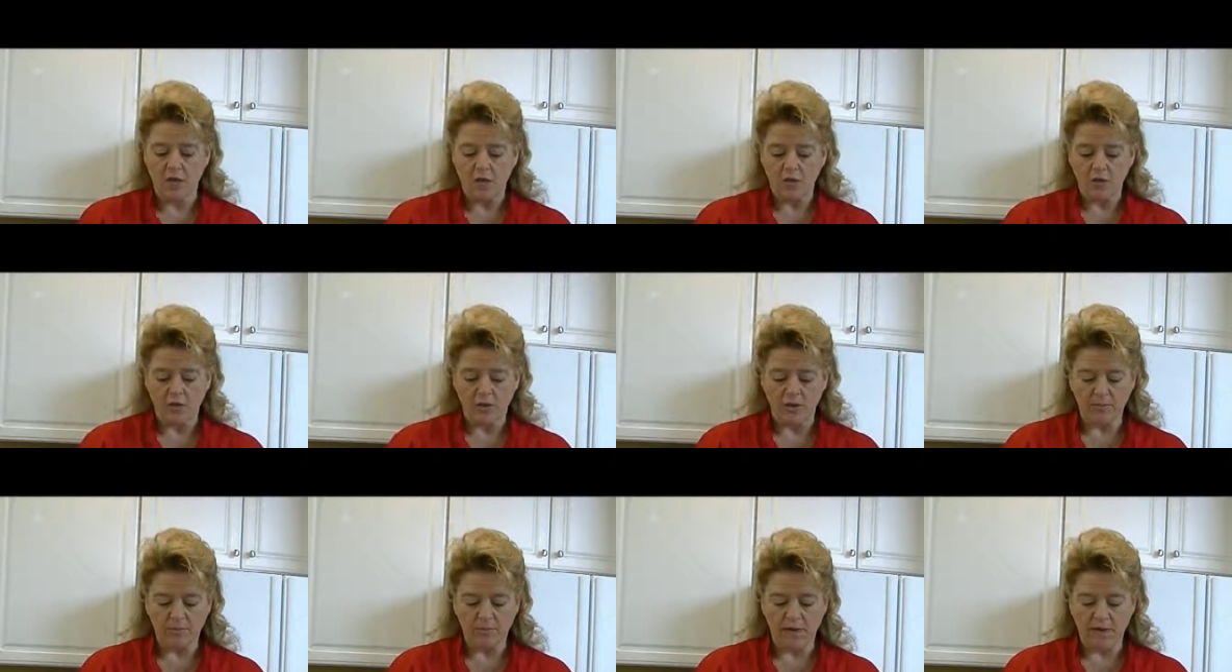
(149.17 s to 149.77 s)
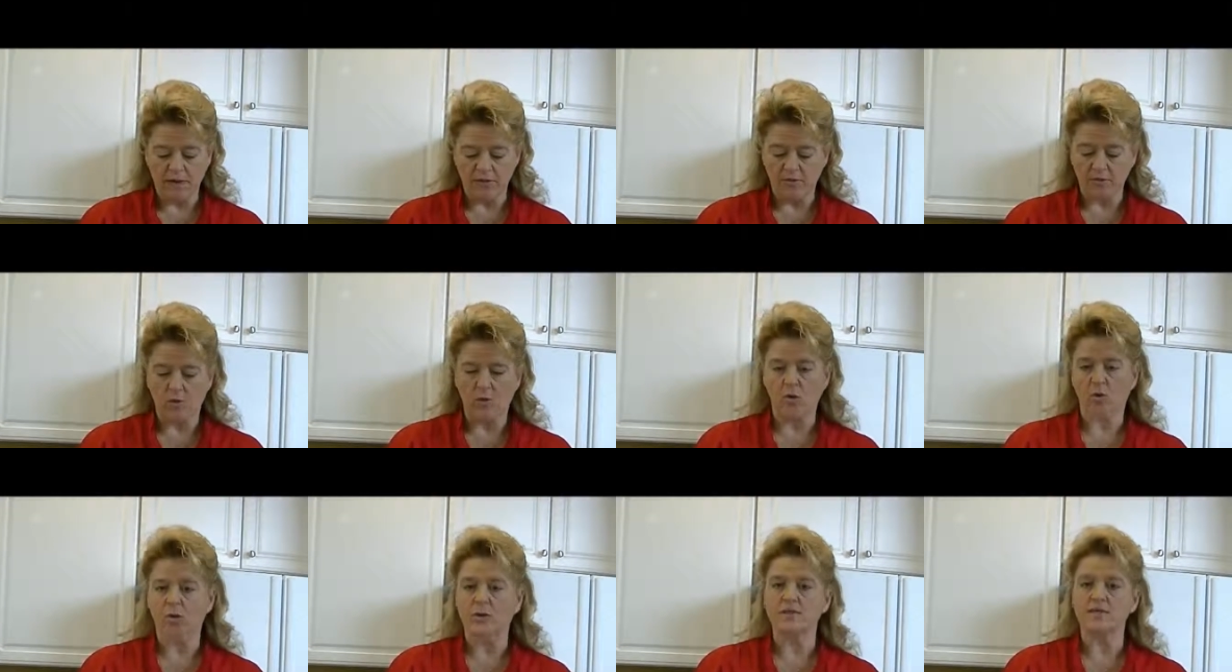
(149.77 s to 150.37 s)
You can buy the
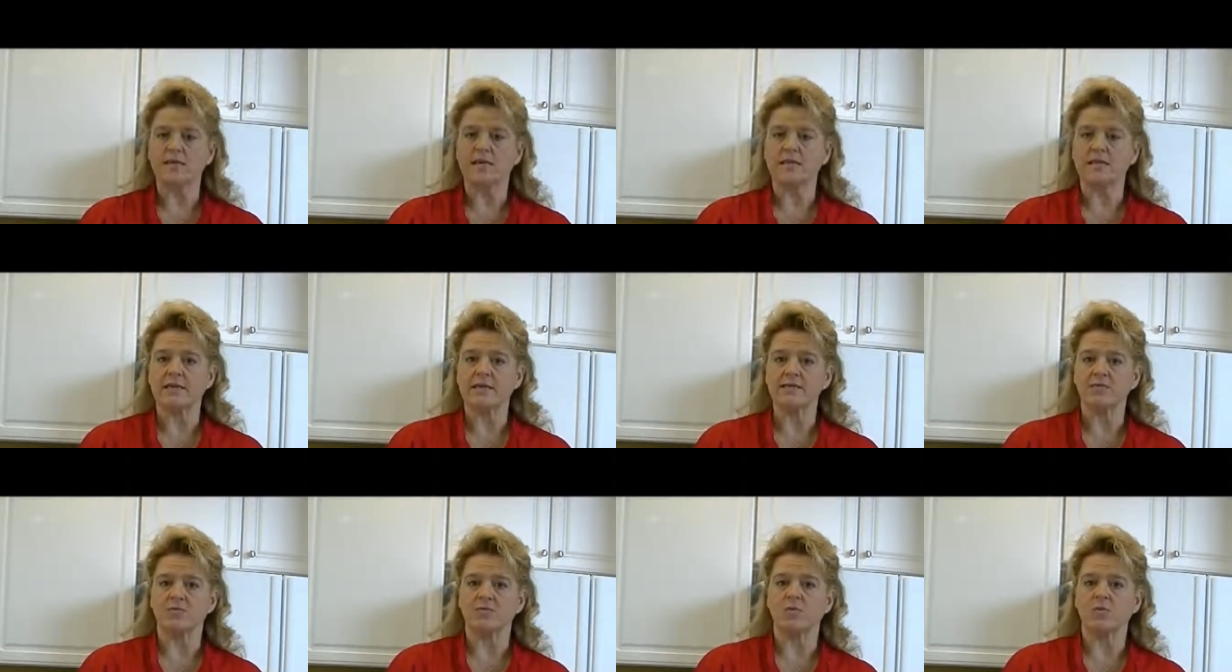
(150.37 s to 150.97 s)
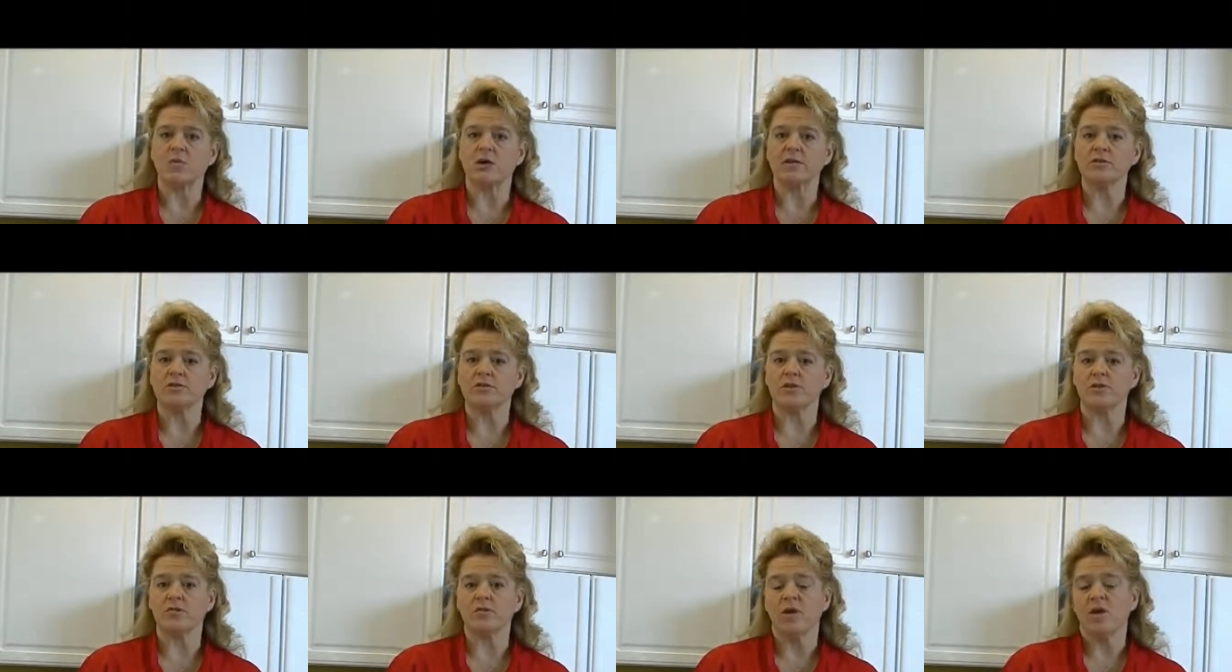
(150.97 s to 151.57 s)
whole ones like this if you want
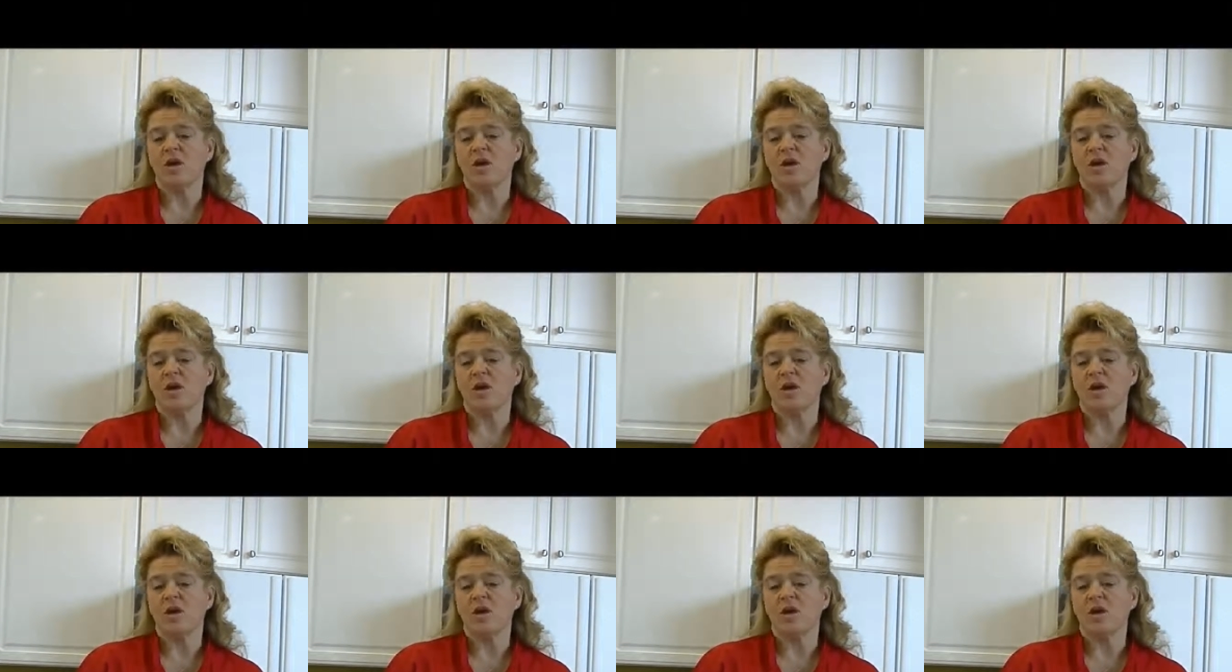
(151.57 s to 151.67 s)
to.